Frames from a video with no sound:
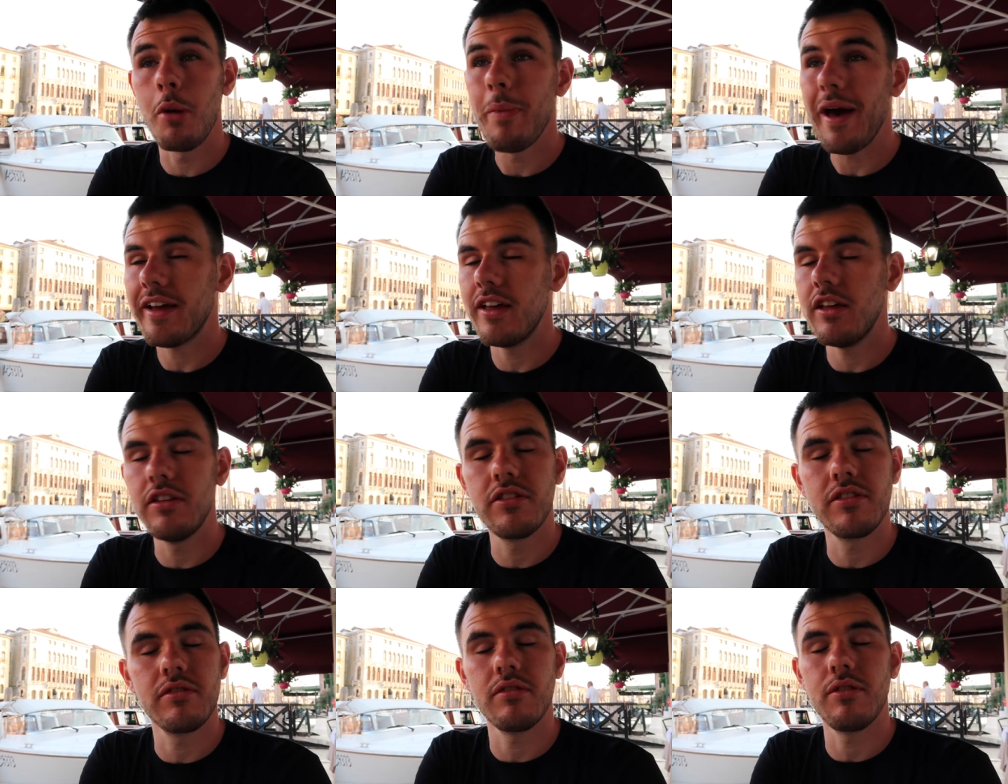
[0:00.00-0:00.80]

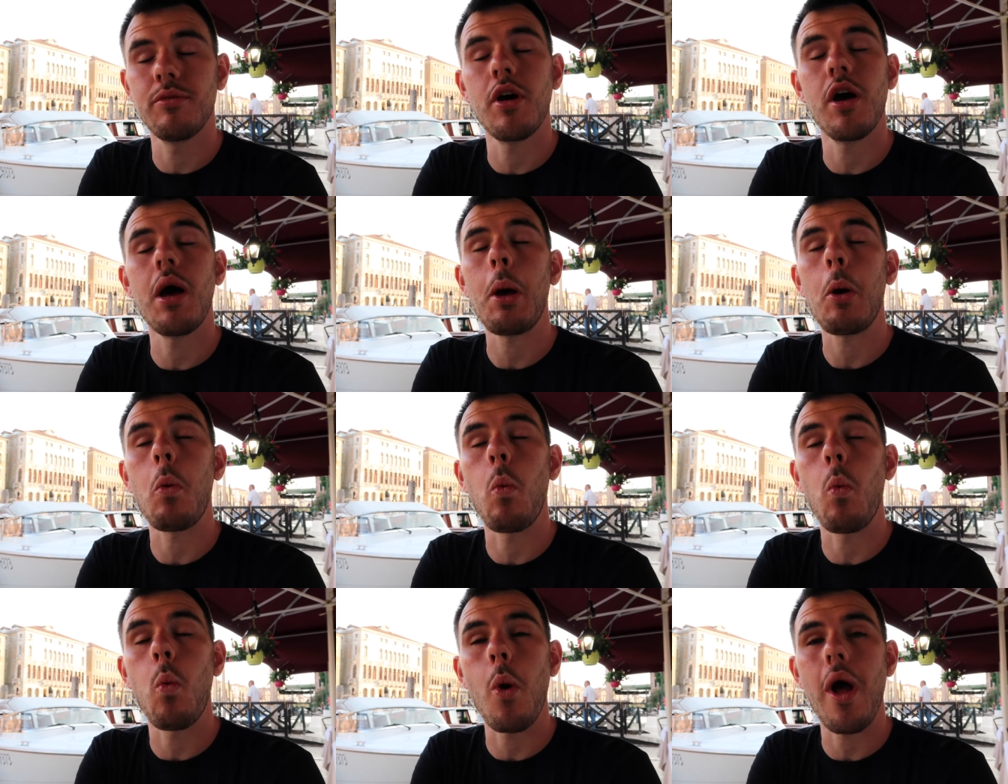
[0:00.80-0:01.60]
Becky's
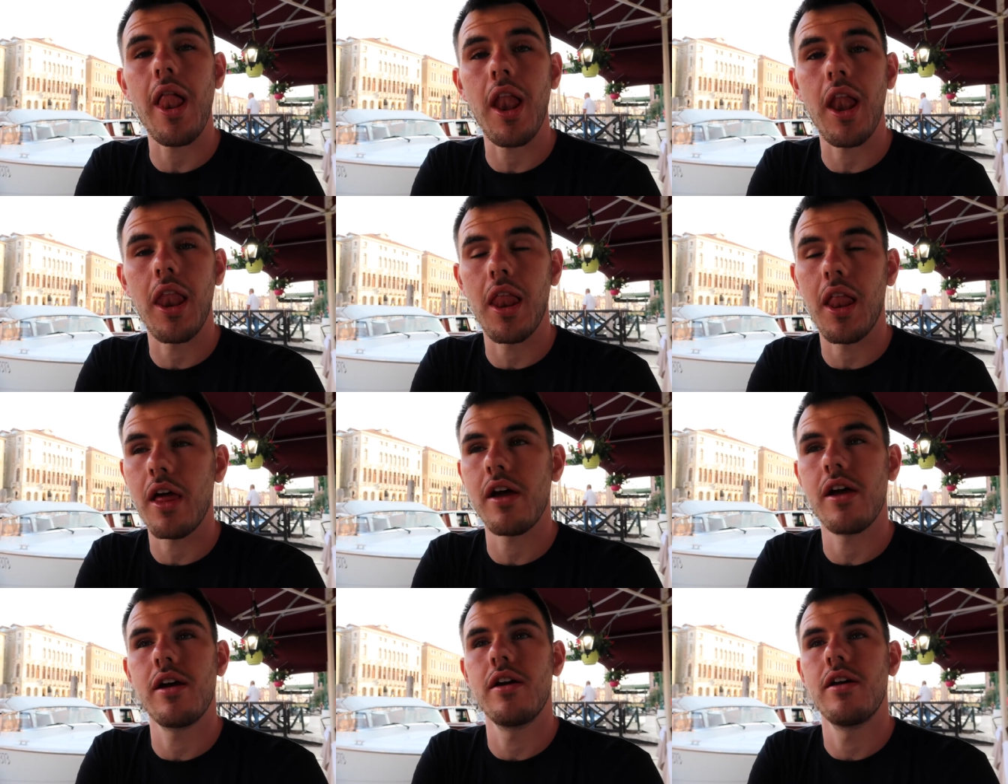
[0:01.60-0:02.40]
well
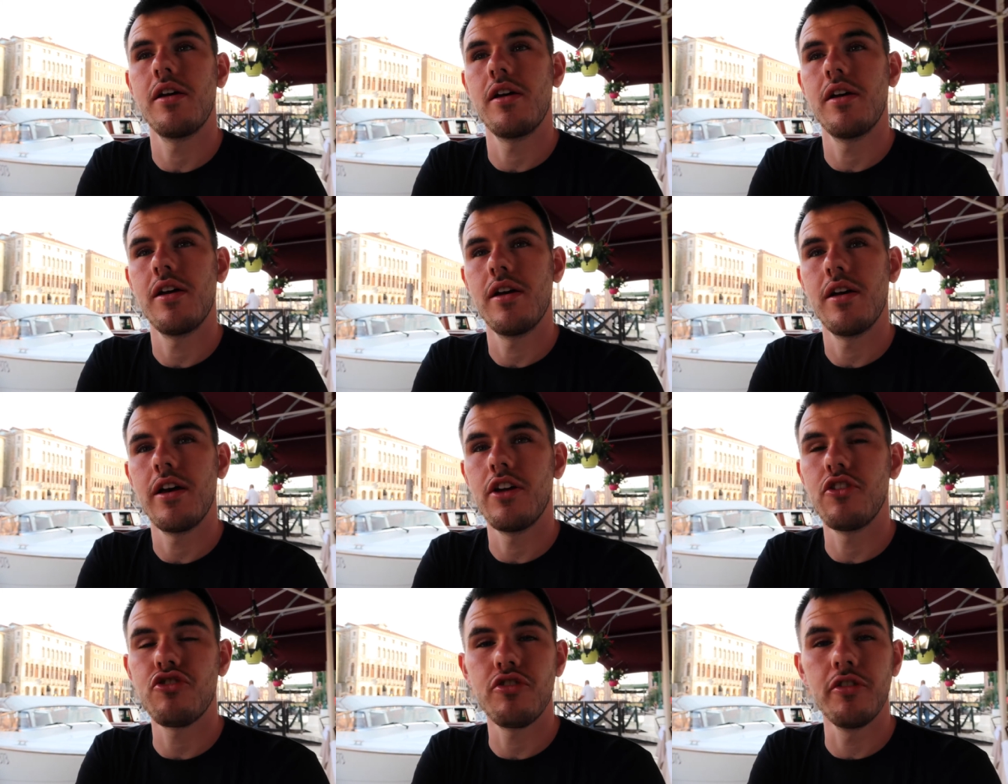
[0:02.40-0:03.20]

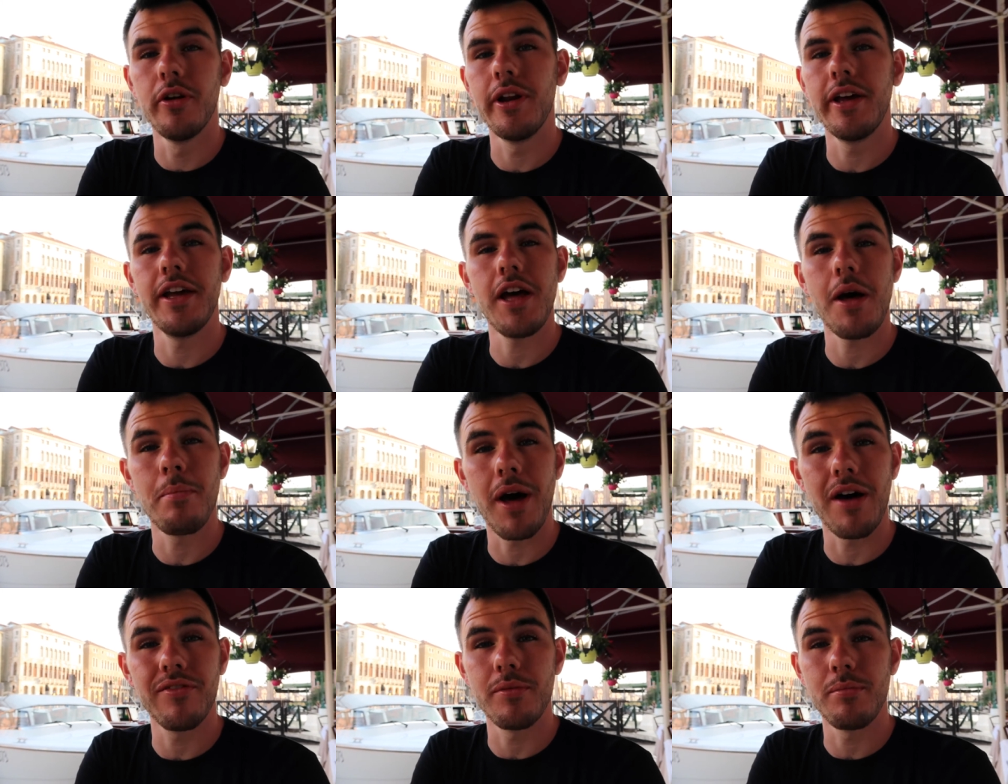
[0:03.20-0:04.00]
and truly
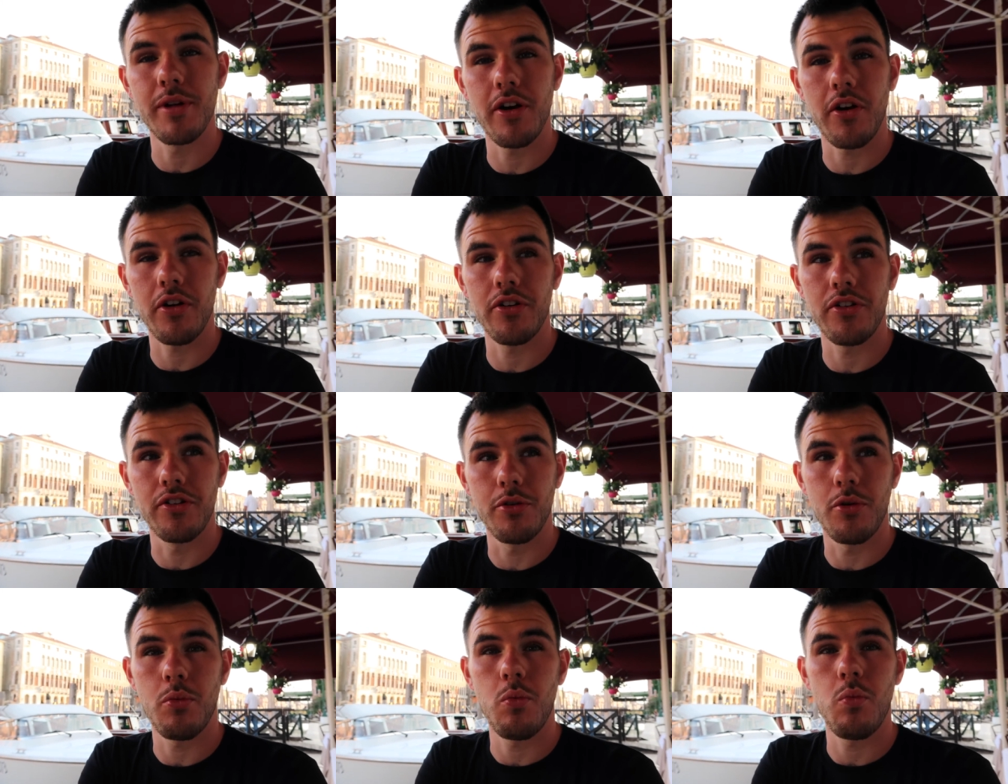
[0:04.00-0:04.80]
above and beyond
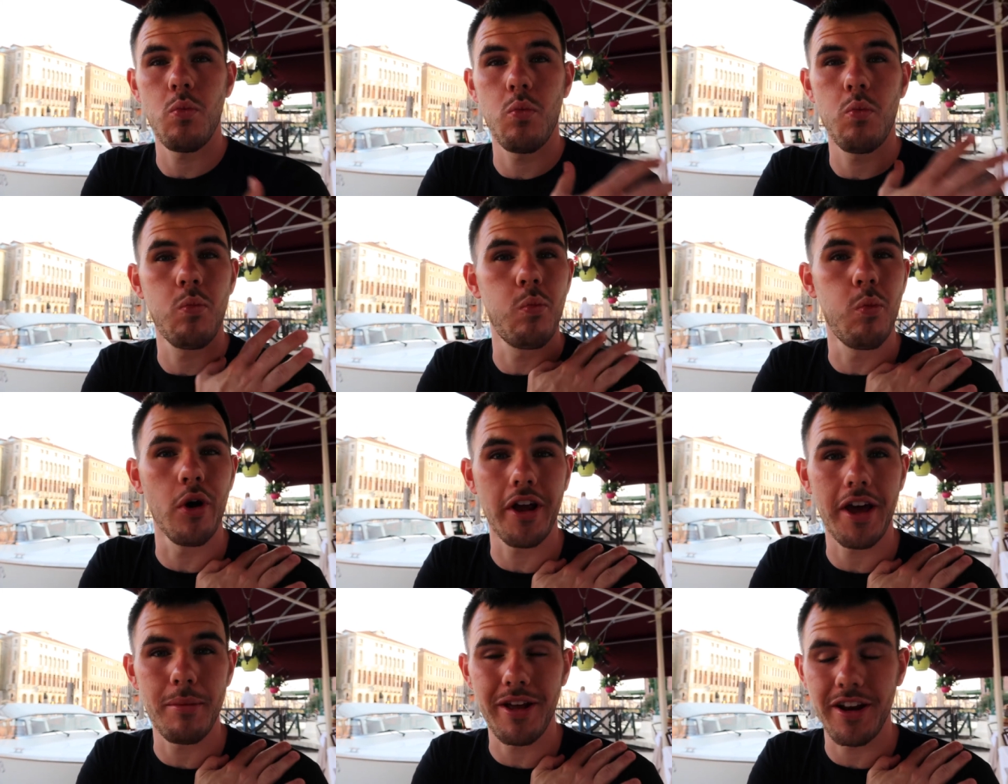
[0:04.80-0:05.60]

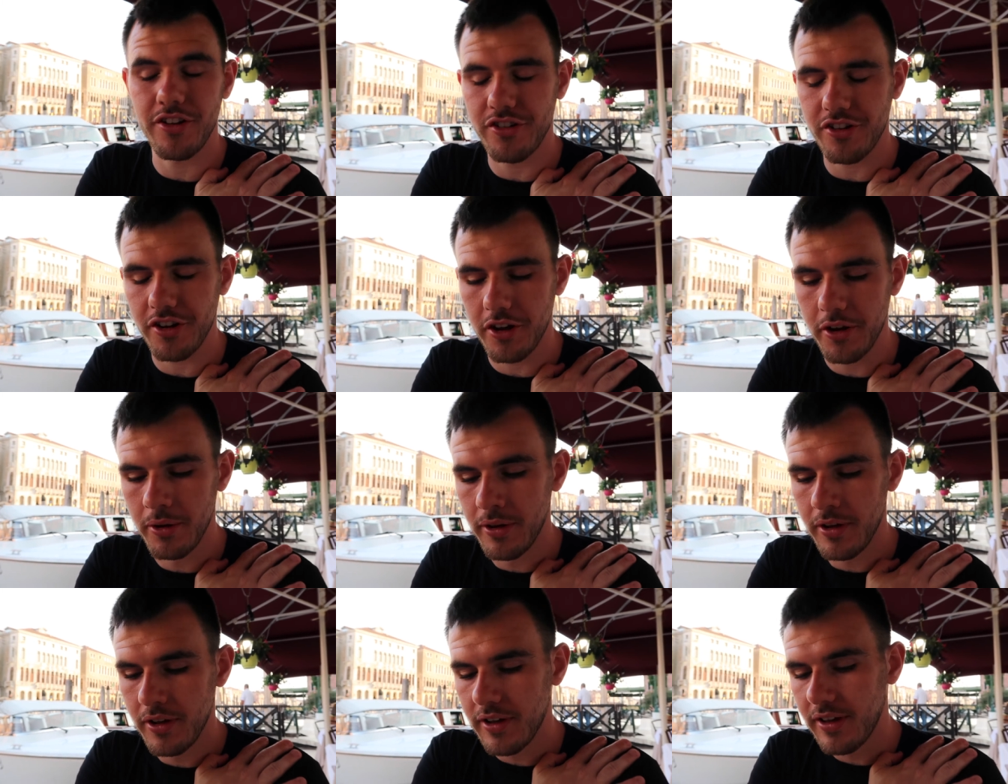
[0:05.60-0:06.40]
what I managed to do,
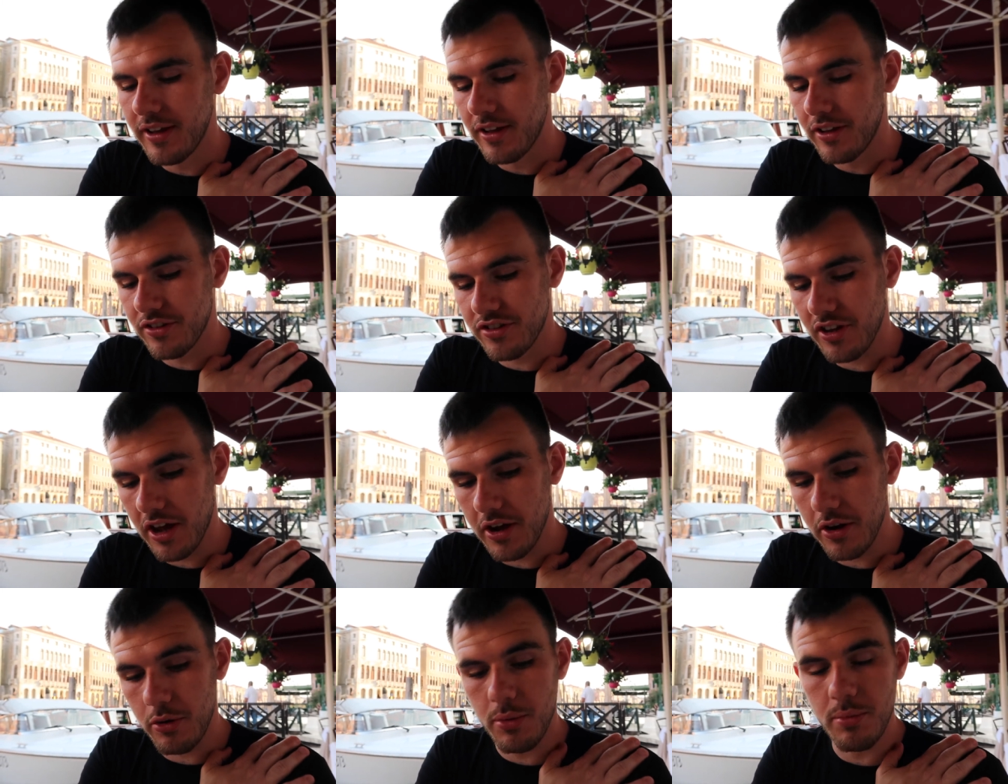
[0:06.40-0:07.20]

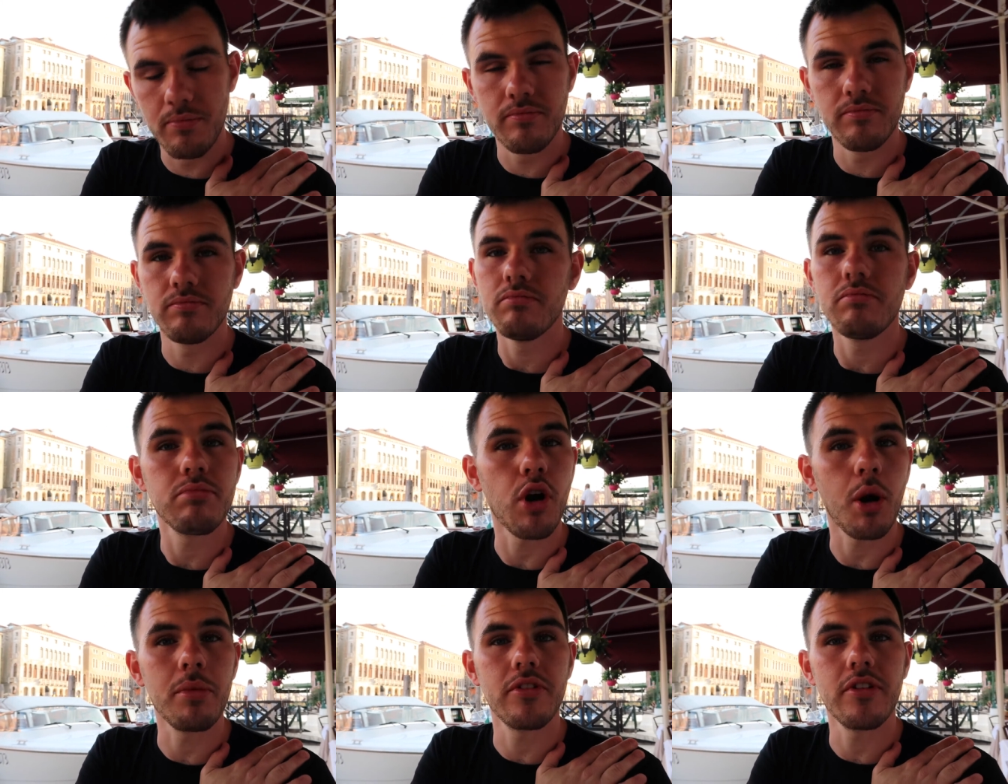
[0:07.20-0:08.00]
so
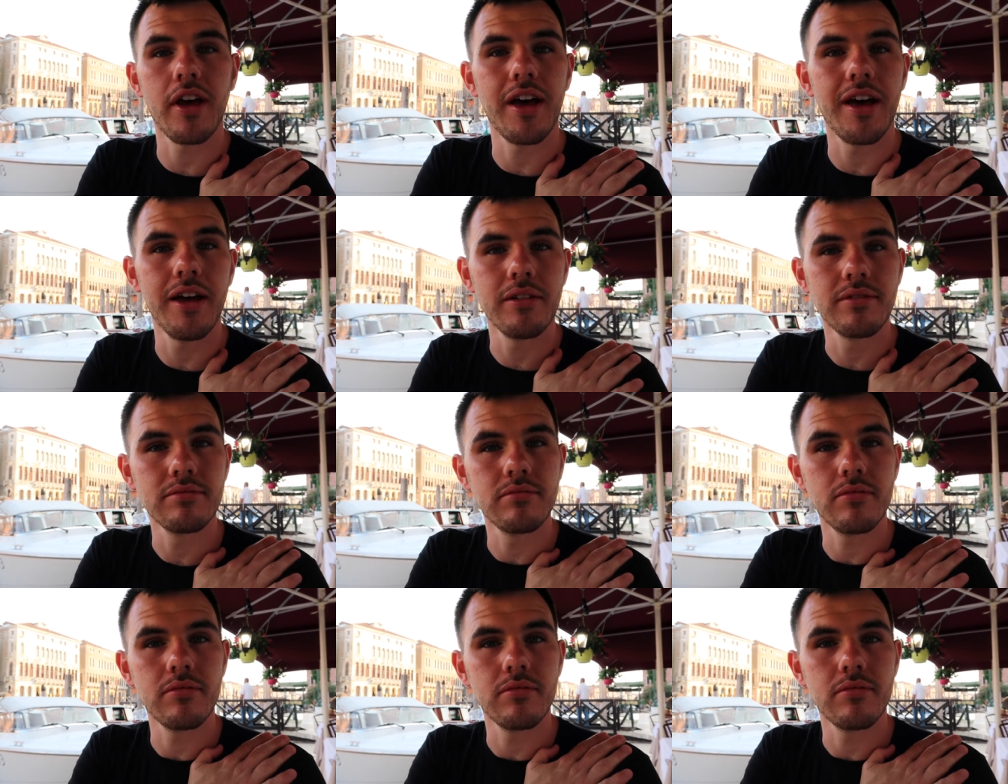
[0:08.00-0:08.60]
props to her.